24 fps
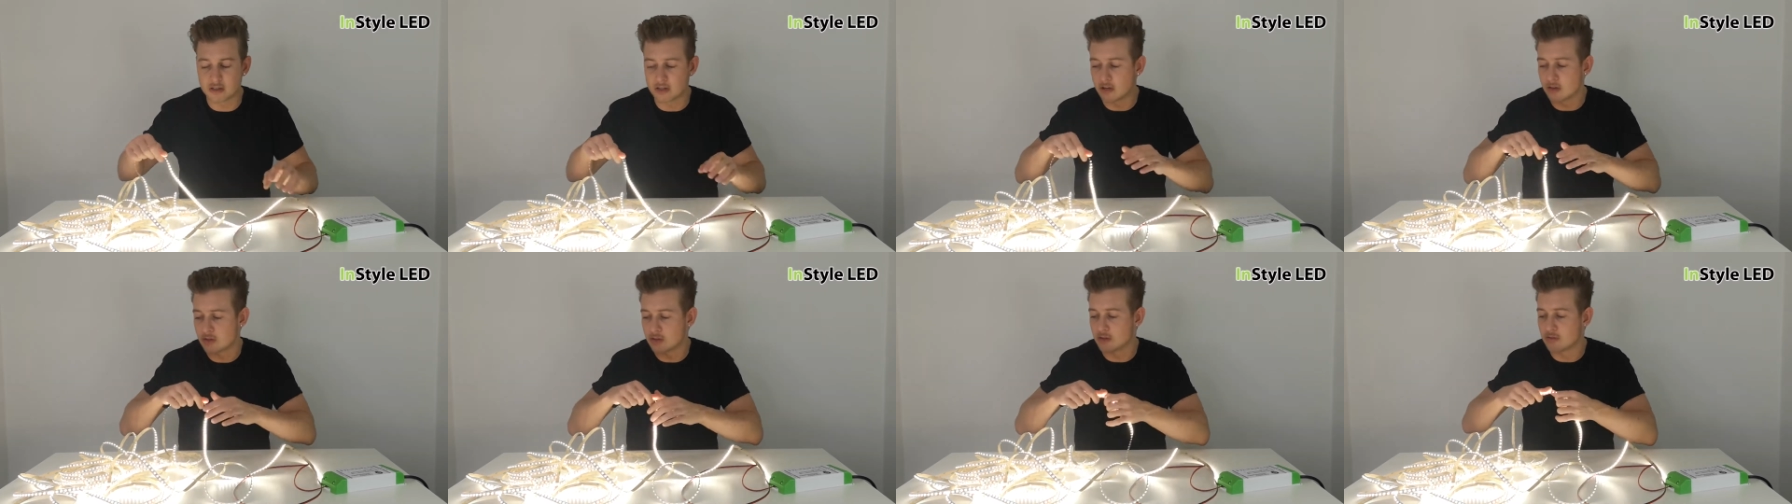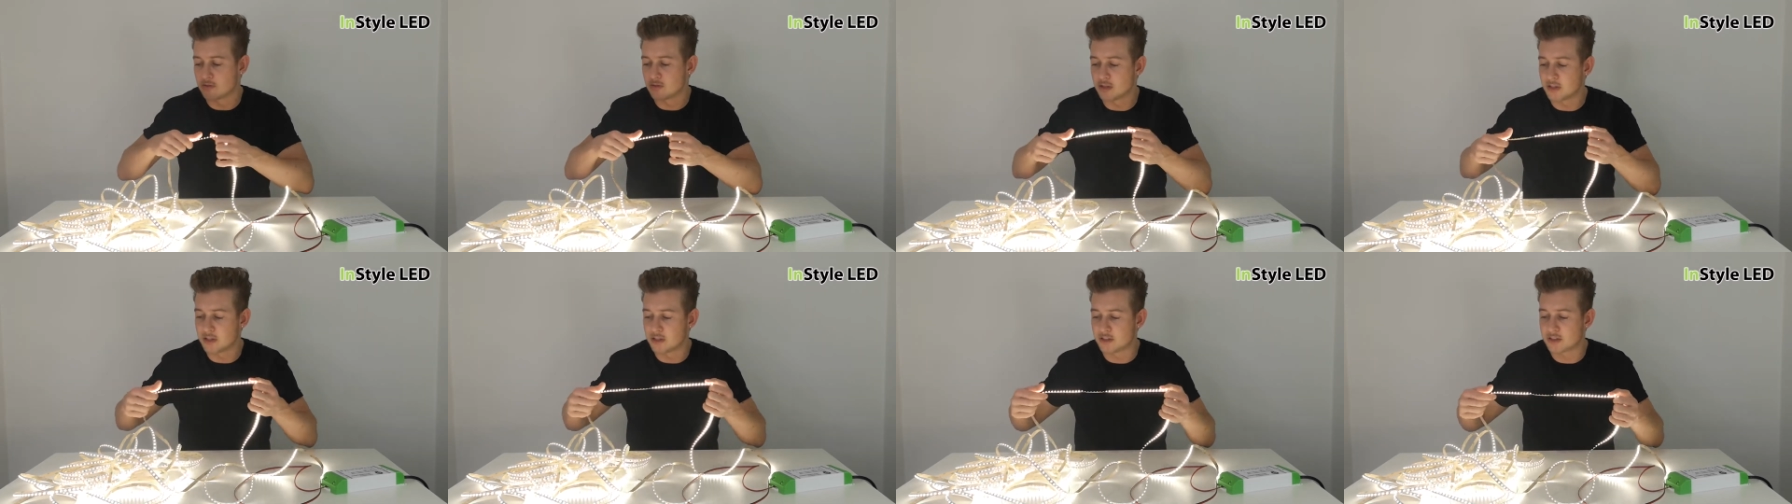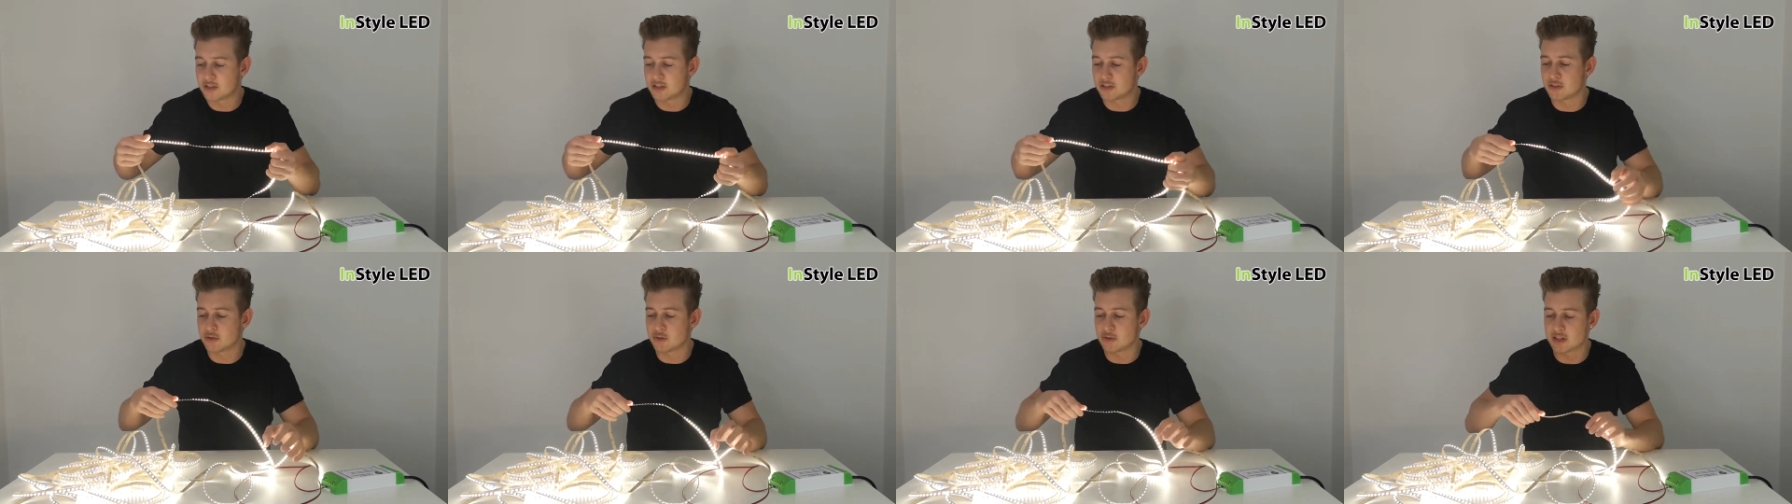longer
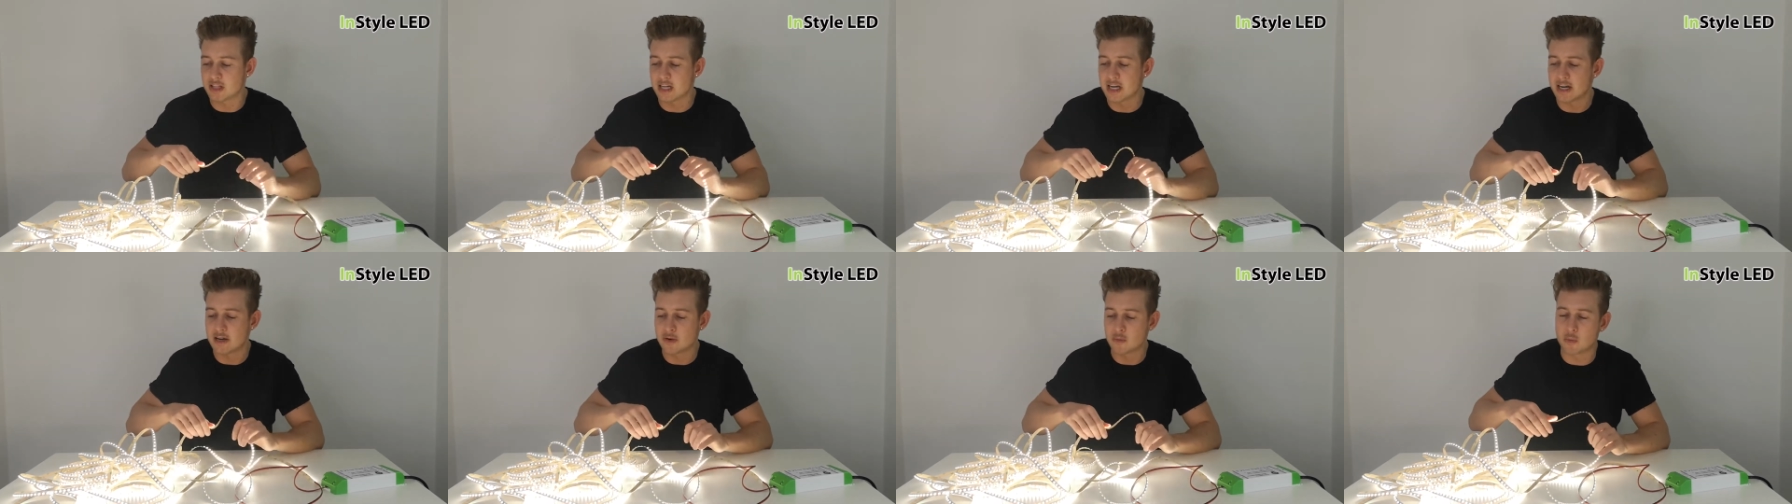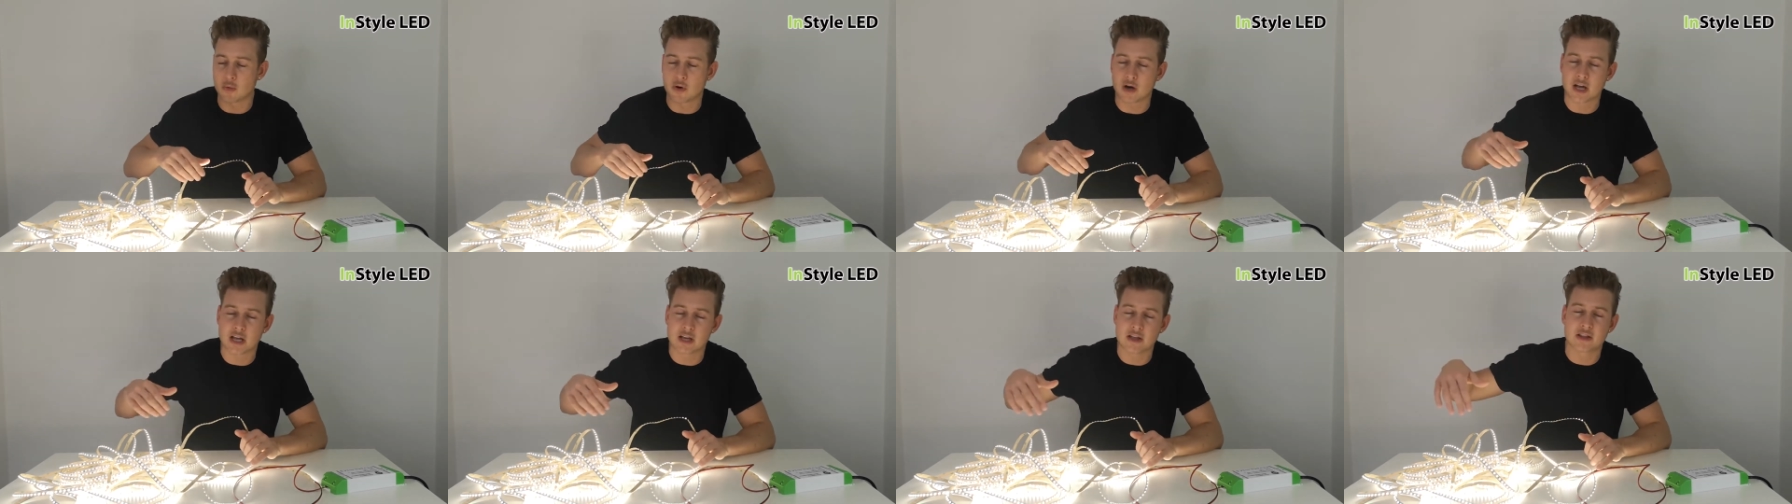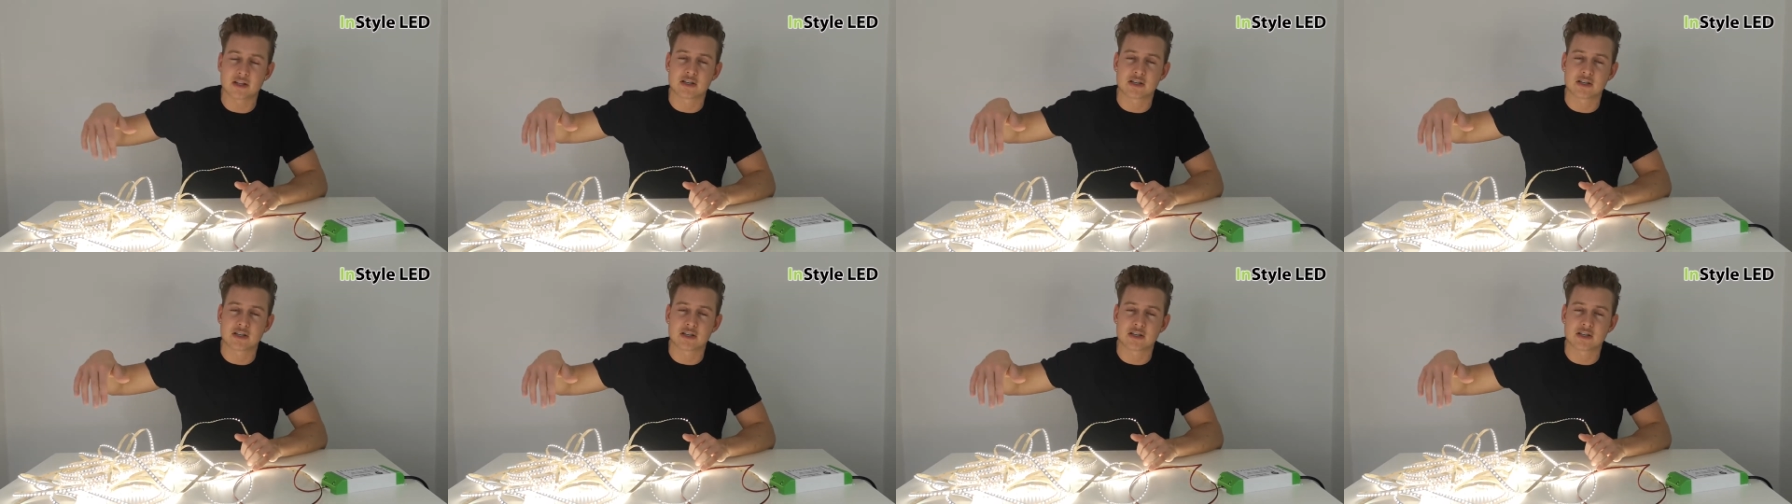runs you would then wire